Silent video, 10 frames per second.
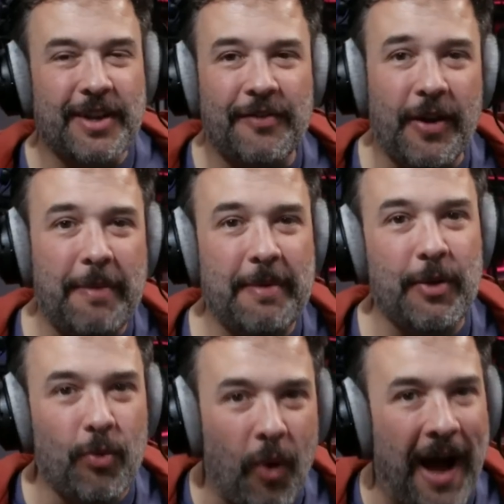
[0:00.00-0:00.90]
if you happen to
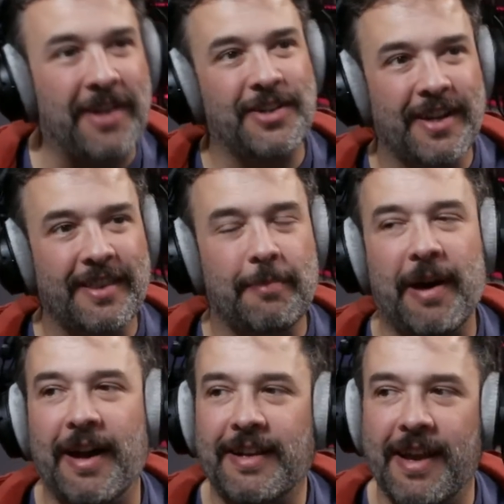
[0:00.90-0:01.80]
be watching the
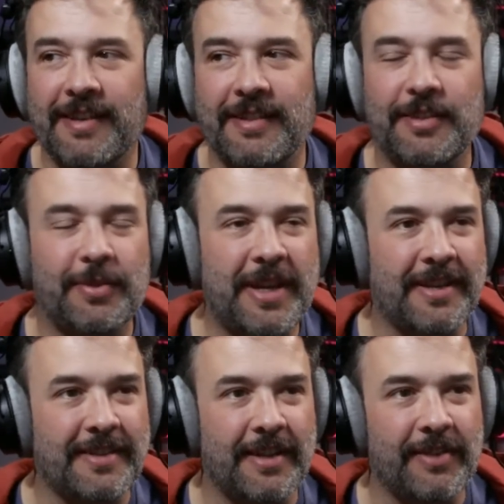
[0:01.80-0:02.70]
podcast this week
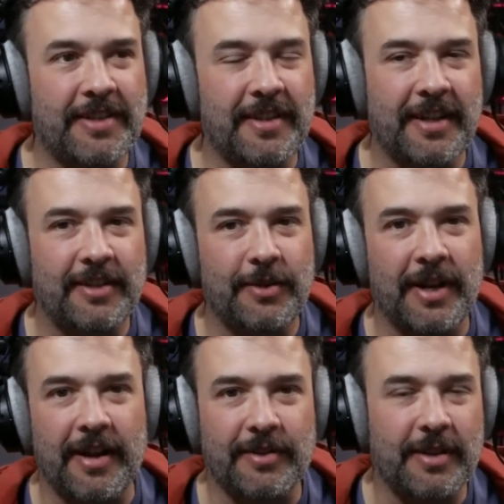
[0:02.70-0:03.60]
instead of listening to
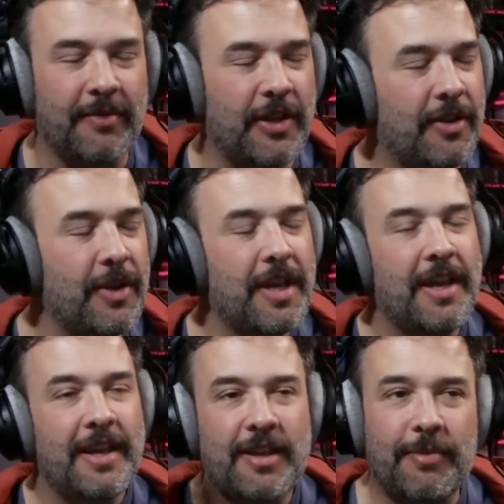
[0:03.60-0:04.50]
it, I know some of you do,
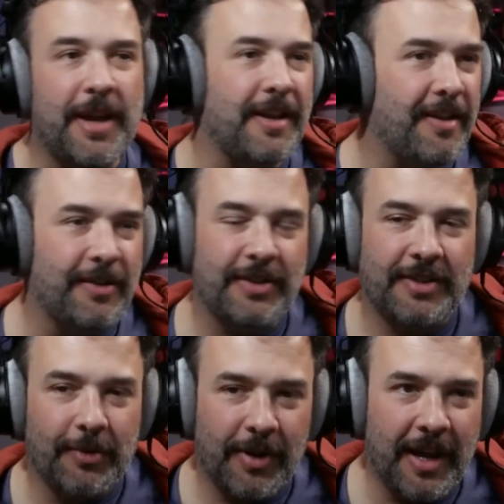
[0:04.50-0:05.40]
you might notice
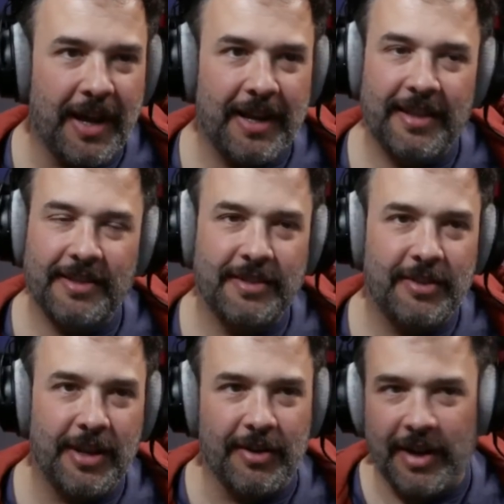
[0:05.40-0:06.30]
that we're not in the
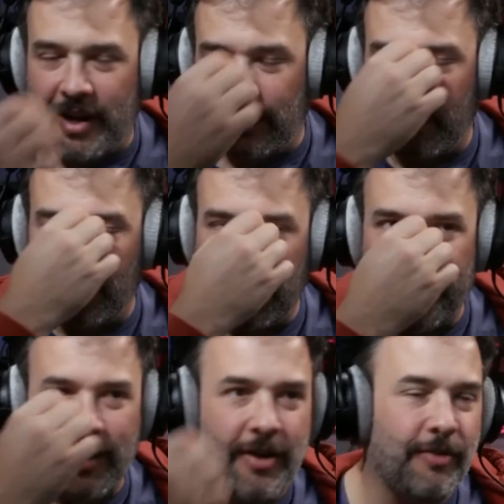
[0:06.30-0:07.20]
studio together.
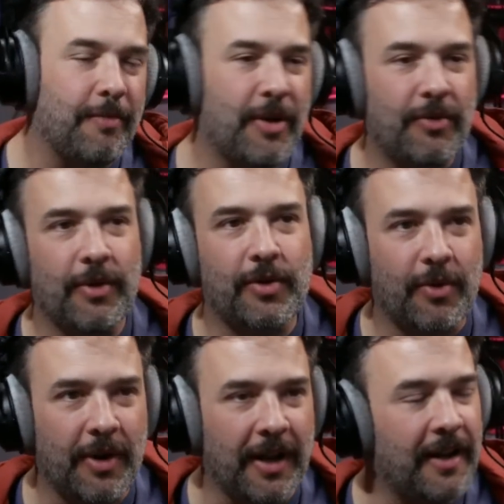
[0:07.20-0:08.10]
We are remote
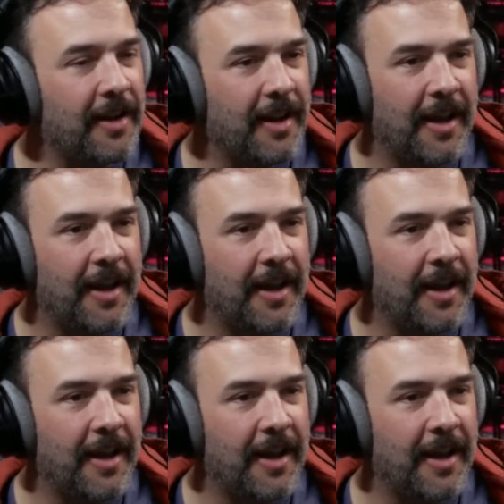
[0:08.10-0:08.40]
recording.